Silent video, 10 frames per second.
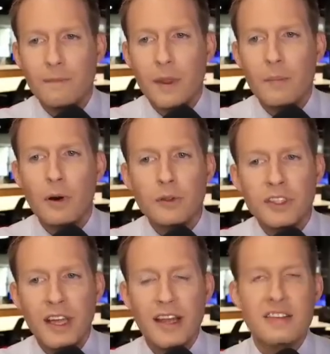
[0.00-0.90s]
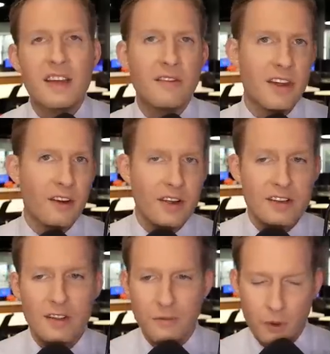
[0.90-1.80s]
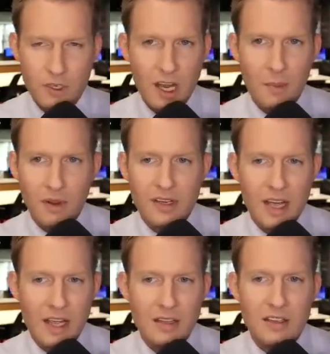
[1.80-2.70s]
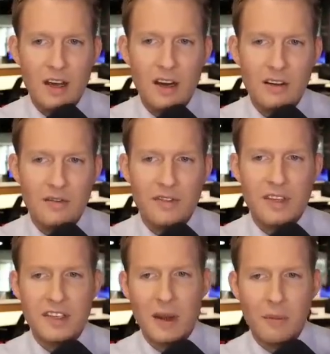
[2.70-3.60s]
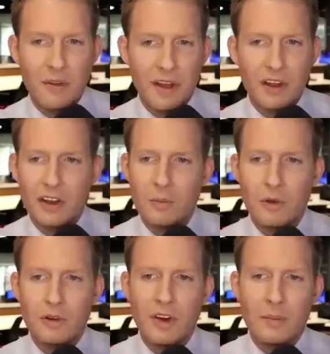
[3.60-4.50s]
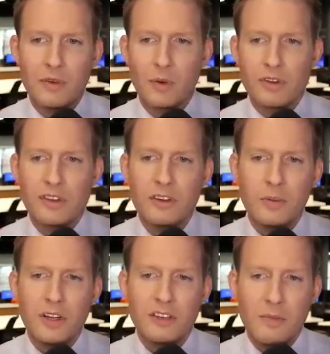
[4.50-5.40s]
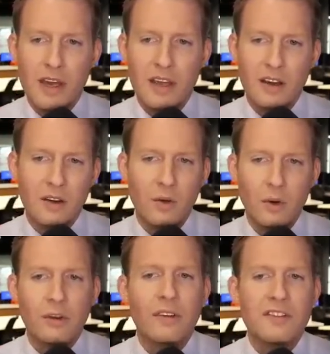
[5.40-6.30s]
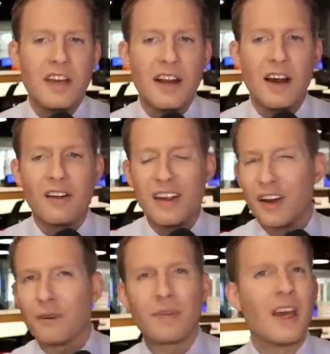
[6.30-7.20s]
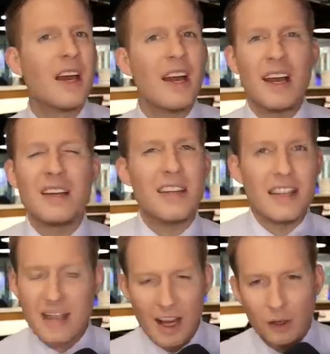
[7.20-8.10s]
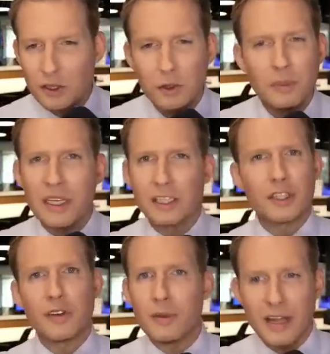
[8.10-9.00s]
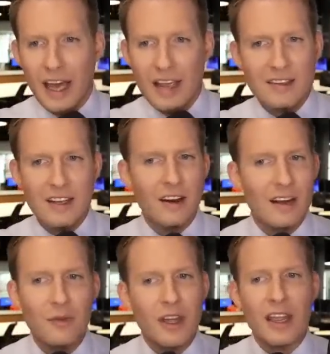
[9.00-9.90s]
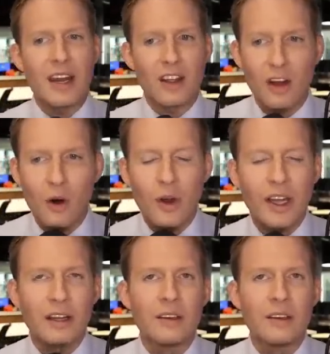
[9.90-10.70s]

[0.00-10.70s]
post-Thanksgiving or into the first couple of days of December that could move up towards Cuba, Jamaica, or stay down here. Details would be extremely hazy on if we can get it going